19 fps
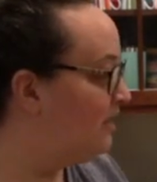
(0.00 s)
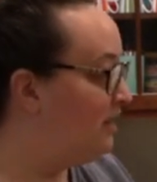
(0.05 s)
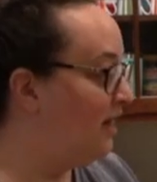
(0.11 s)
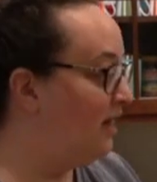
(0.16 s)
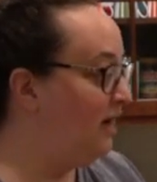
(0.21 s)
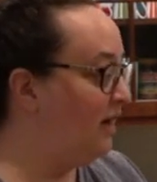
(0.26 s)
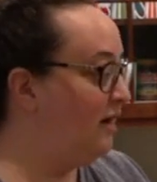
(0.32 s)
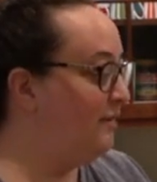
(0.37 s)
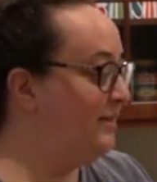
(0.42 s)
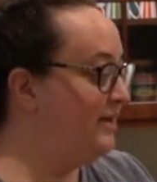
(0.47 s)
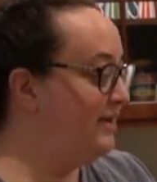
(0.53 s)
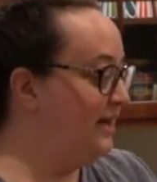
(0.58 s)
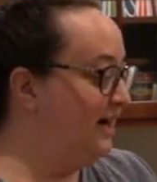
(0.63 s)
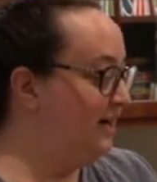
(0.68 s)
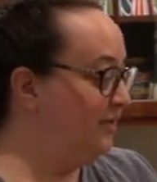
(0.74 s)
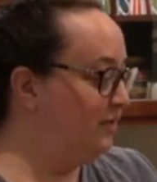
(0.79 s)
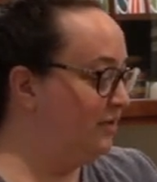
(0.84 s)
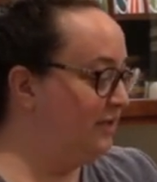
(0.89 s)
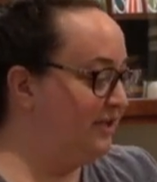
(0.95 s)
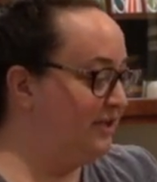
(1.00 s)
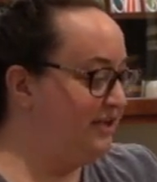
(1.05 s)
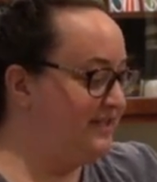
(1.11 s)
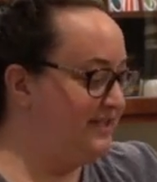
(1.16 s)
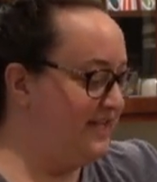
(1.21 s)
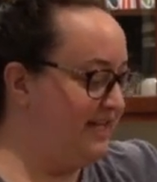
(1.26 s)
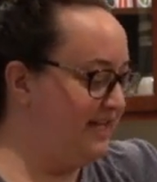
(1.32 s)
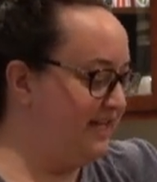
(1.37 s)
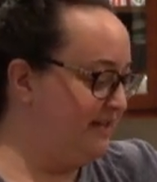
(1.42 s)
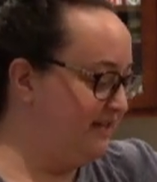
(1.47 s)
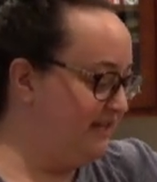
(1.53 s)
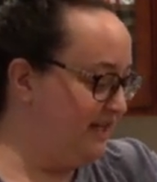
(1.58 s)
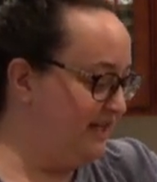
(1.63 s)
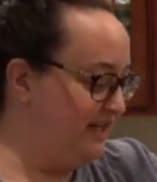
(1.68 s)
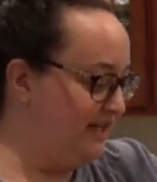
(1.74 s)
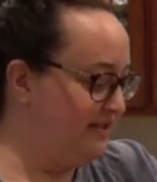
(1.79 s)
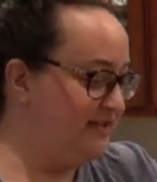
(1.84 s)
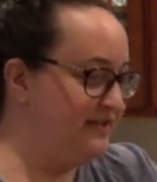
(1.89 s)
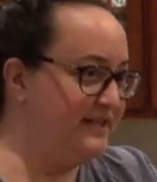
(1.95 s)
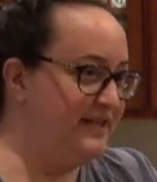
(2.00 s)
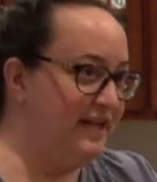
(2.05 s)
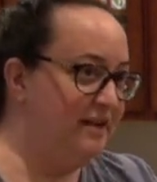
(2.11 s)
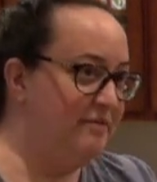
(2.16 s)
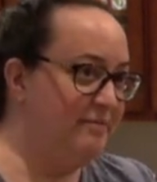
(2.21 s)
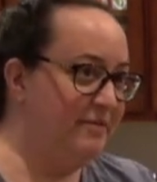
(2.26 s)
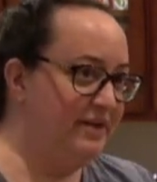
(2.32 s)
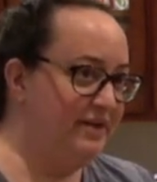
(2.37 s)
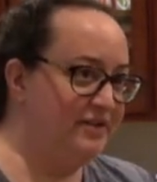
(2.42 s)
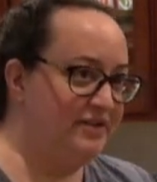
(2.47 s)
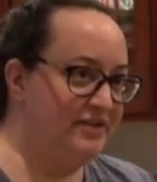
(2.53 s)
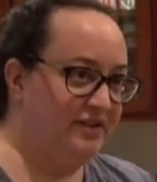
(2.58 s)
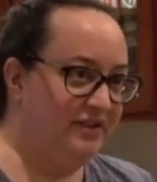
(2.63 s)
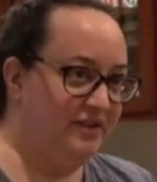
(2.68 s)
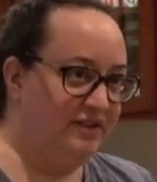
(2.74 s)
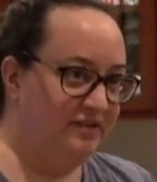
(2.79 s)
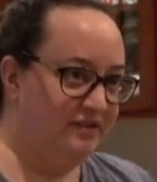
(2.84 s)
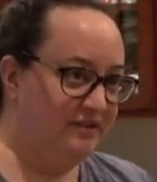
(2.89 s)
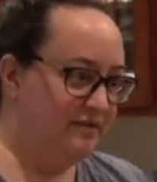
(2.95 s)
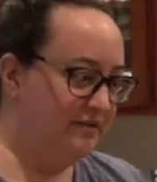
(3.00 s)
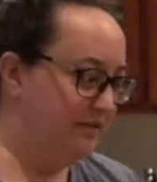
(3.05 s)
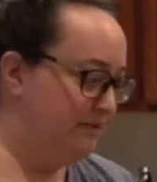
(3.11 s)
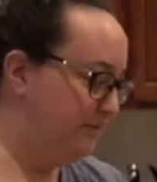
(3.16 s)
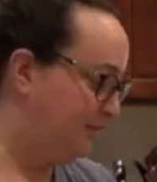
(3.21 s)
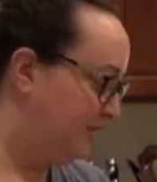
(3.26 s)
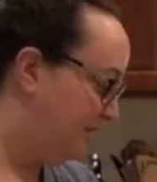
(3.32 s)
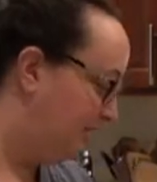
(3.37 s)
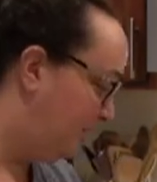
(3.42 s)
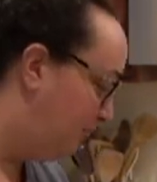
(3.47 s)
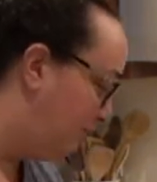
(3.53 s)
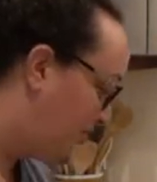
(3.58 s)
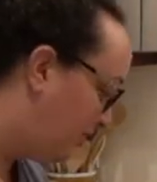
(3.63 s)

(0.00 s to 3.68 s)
Now we're going to take the stand mixer, we're going to